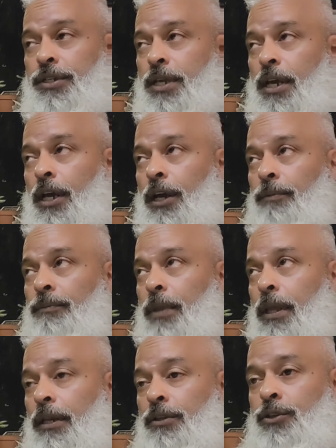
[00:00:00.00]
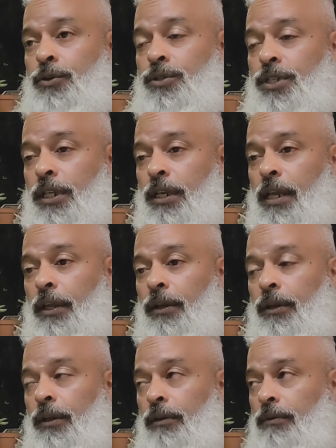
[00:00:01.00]
And as you'll see
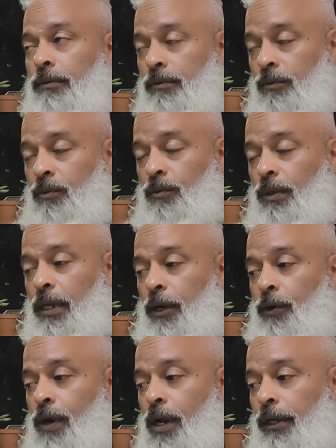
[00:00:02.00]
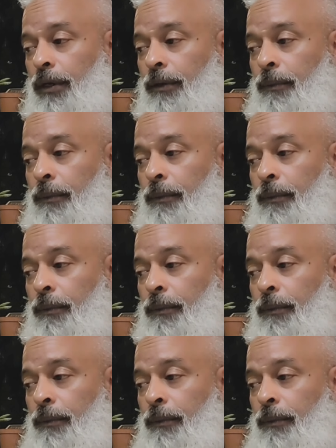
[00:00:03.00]
later on,